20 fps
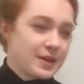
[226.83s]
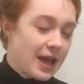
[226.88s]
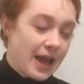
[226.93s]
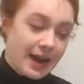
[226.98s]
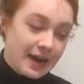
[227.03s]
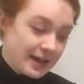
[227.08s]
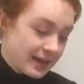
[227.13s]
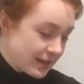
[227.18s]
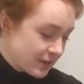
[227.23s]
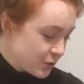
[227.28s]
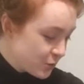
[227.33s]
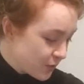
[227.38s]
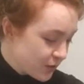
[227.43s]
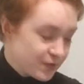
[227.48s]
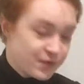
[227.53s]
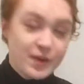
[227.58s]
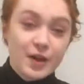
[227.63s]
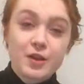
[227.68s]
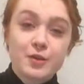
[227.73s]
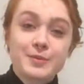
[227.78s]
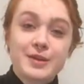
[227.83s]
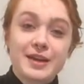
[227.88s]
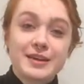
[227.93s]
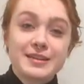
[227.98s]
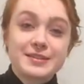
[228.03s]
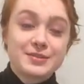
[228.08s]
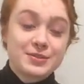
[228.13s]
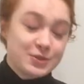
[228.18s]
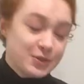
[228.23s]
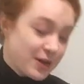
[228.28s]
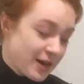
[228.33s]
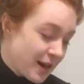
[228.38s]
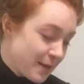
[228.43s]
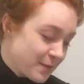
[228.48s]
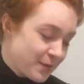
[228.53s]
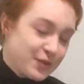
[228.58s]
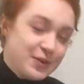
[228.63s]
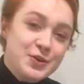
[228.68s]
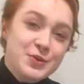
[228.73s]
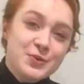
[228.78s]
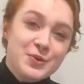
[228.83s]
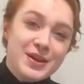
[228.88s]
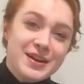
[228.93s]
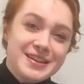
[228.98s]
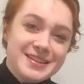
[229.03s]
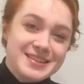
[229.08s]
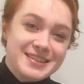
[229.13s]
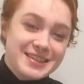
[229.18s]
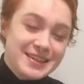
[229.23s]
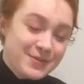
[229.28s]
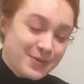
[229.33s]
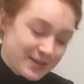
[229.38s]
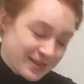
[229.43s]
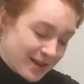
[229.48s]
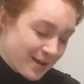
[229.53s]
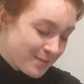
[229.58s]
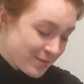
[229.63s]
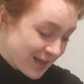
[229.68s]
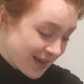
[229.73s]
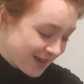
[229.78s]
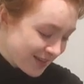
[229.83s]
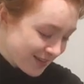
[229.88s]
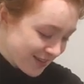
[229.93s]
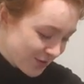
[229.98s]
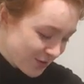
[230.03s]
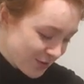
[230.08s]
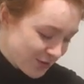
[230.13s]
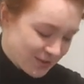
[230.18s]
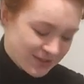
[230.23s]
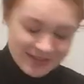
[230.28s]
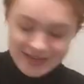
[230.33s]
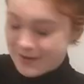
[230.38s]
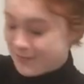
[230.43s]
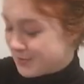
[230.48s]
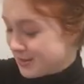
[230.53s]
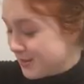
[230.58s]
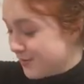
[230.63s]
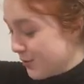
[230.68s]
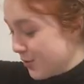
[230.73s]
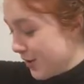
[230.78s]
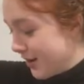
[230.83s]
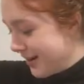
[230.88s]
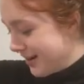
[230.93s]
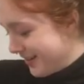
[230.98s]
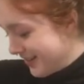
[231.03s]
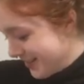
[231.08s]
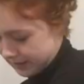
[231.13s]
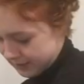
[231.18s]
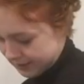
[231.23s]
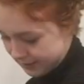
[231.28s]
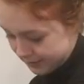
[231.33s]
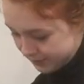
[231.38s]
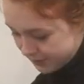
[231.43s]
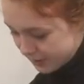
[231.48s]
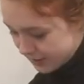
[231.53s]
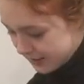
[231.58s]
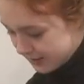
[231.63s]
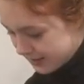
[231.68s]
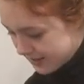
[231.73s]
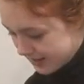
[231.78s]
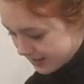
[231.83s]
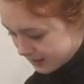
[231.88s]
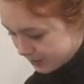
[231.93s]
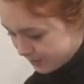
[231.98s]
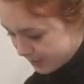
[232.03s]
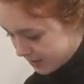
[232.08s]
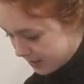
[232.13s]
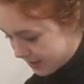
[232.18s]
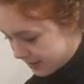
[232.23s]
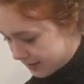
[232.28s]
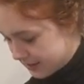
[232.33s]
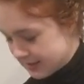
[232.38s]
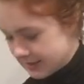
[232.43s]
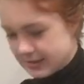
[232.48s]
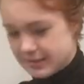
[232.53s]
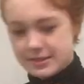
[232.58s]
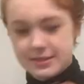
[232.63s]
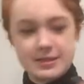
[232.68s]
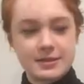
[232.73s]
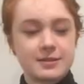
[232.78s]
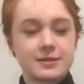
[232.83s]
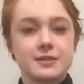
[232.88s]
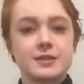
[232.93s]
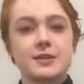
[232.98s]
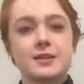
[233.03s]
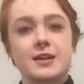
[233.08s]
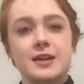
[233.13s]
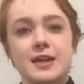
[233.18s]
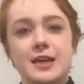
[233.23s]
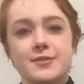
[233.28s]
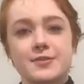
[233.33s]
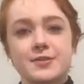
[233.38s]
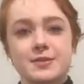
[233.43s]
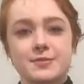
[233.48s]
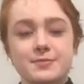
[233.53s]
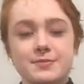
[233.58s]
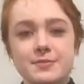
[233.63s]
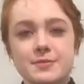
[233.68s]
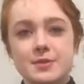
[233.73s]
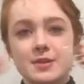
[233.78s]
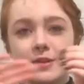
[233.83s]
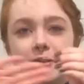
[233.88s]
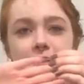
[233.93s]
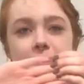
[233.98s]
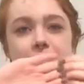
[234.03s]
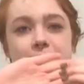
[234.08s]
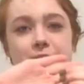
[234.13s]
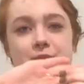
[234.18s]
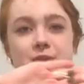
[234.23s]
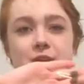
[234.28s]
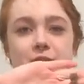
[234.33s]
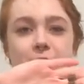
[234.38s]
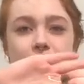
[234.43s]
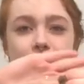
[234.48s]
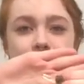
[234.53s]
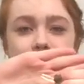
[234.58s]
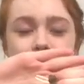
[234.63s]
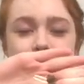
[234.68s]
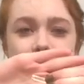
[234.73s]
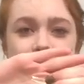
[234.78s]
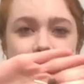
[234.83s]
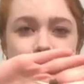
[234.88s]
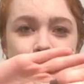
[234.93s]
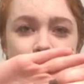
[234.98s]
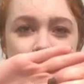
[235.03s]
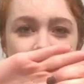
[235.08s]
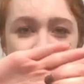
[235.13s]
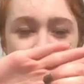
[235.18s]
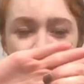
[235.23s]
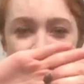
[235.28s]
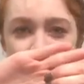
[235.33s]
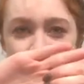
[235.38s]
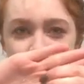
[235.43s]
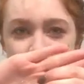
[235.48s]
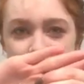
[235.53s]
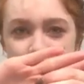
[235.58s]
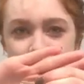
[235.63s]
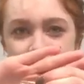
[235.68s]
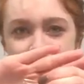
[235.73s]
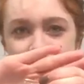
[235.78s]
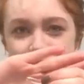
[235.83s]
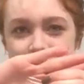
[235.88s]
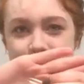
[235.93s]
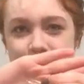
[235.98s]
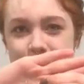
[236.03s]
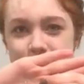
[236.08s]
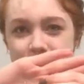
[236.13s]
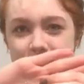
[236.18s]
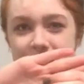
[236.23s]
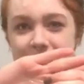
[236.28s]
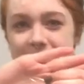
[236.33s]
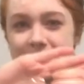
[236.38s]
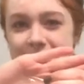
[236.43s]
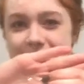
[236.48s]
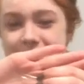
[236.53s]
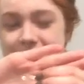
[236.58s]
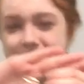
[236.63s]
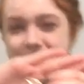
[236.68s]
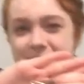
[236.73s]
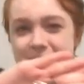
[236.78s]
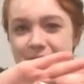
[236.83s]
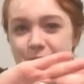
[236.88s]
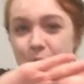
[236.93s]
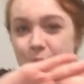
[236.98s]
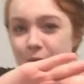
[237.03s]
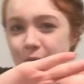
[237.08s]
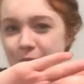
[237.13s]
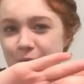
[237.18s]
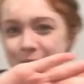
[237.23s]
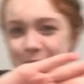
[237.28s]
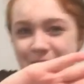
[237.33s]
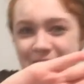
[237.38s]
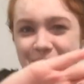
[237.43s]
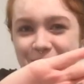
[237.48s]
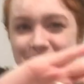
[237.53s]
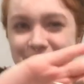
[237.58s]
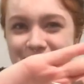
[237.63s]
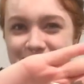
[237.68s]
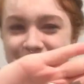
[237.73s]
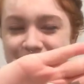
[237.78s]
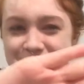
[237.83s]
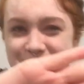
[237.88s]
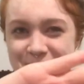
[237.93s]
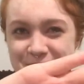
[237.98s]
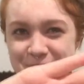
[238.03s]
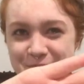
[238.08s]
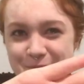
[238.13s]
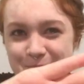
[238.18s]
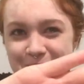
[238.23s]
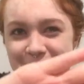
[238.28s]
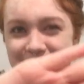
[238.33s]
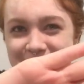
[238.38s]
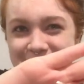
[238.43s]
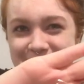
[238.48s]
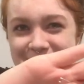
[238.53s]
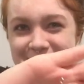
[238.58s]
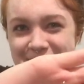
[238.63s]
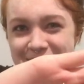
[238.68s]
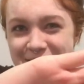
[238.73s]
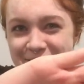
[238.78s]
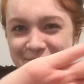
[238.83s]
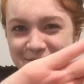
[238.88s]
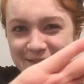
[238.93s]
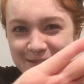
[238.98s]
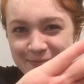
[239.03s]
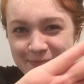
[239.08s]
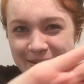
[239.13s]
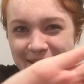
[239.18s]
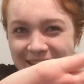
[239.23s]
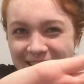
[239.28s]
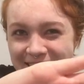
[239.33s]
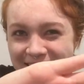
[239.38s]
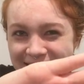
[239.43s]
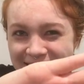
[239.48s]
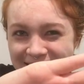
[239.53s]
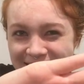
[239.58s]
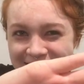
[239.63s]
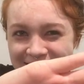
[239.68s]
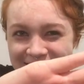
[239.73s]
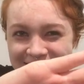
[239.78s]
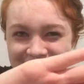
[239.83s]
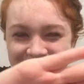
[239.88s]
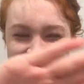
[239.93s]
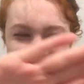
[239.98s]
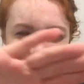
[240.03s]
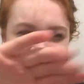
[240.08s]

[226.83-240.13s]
And I guess you can follow me on Instagram if you want to see what that black electrical tape was for. And very last but not least, I have we'll do like beauty guru, like, it's a safe, oh wow, look at that zoom, a safety pin.